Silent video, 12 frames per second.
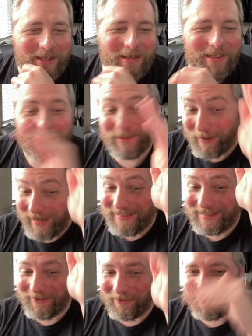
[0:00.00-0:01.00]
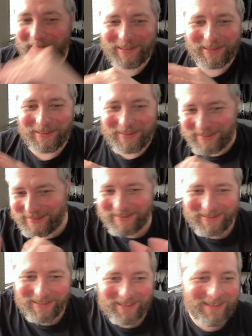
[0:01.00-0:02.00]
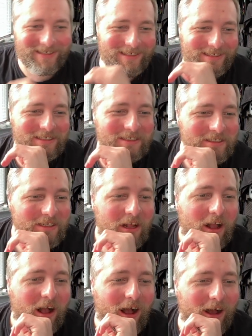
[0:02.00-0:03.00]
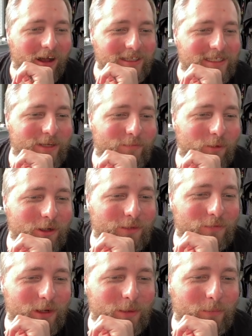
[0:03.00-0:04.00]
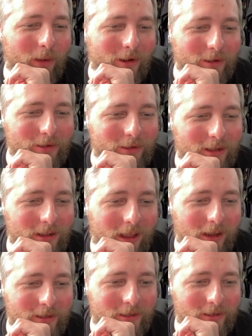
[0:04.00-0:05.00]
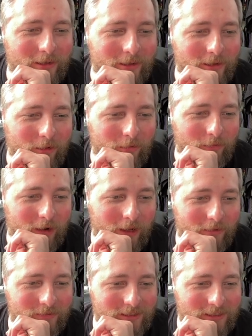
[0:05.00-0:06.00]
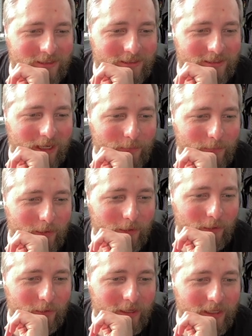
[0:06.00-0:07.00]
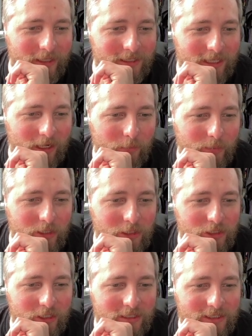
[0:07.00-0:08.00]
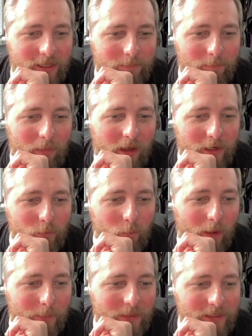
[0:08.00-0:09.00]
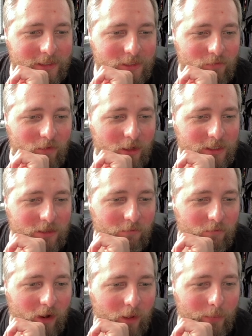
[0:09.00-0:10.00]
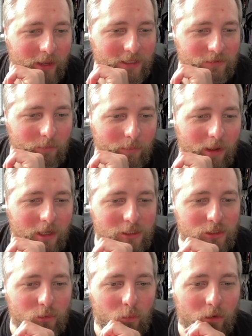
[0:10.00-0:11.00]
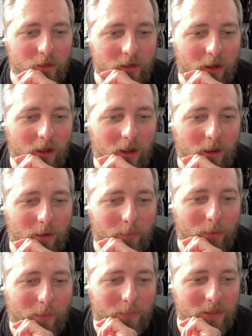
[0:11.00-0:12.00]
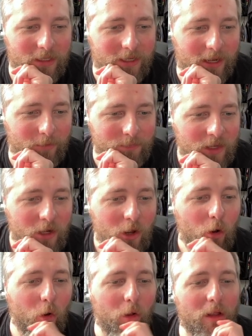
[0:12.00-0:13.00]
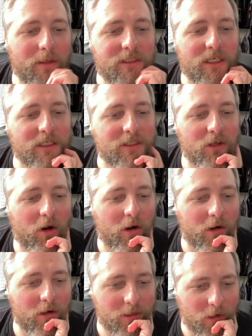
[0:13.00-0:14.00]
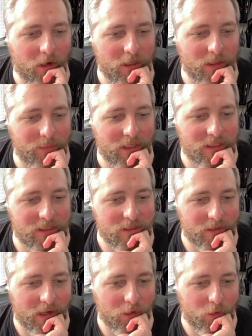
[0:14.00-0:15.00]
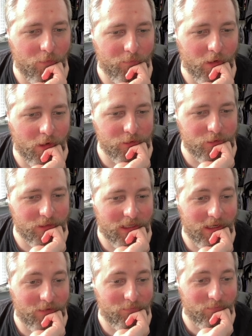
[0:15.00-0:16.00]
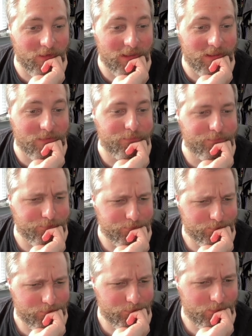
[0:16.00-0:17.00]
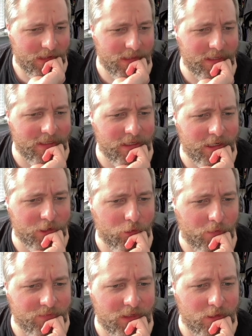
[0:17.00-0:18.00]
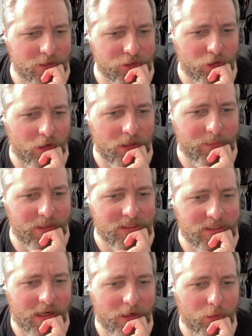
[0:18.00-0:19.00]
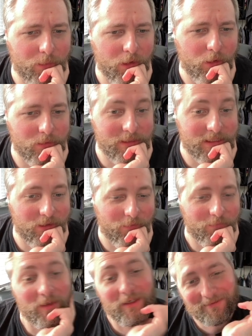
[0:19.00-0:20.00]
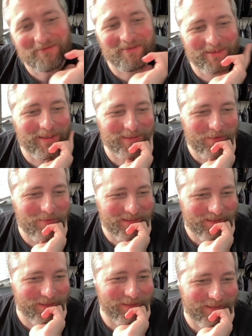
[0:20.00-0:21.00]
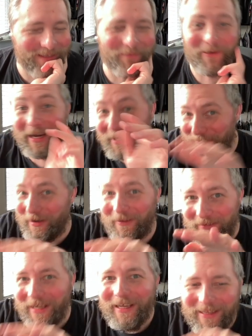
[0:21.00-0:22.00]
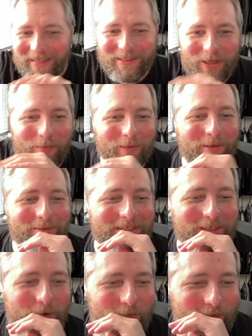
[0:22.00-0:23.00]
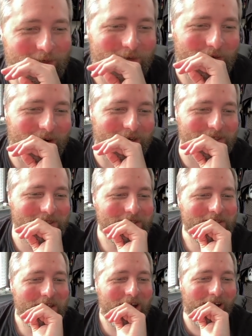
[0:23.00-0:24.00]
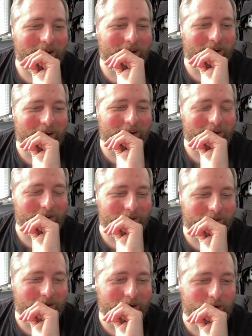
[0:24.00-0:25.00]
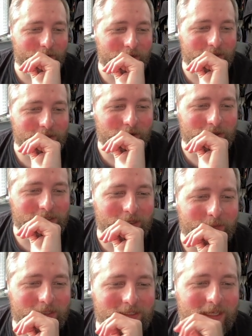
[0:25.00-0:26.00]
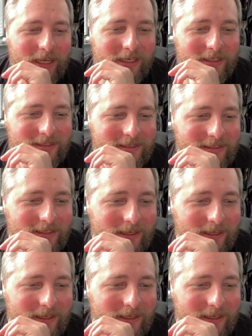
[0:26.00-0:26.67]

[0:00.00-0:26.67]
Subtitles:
Space? Or actually just T-43 bunker collider, null refs, typo. Encyclopedia should accept modded weapons. Relative file paths from mods should work properly now. All objects are hard limited to not go over 100k fleet. Landing aircraft to healers are hard limited to not go below 0 feet. That's always a good thing when an aircraft doesn't go below 0 feet, right? Airfields are also limited to X.